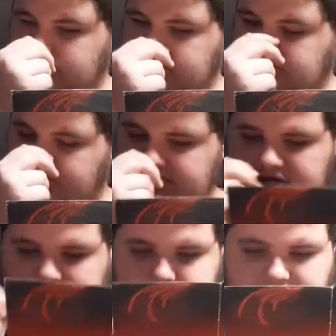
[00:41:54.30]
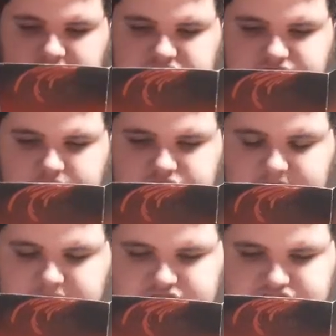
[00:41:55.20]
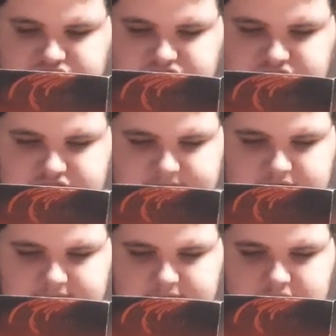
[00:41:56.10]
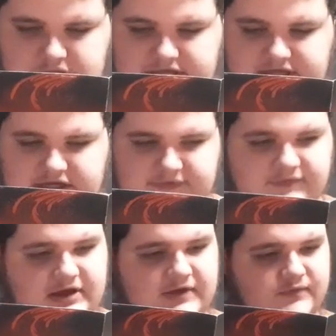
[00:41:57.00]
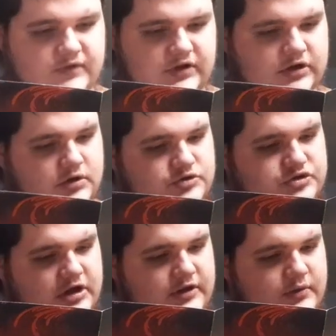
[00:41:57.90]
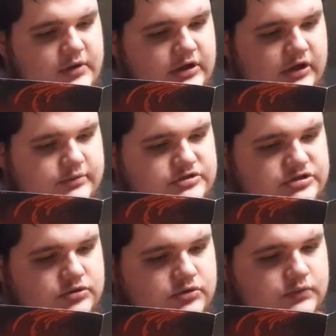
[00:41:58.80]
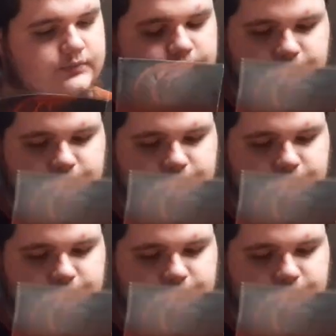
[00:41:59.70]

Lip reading: So we got matches from WCCW 85, and it goes all the way up to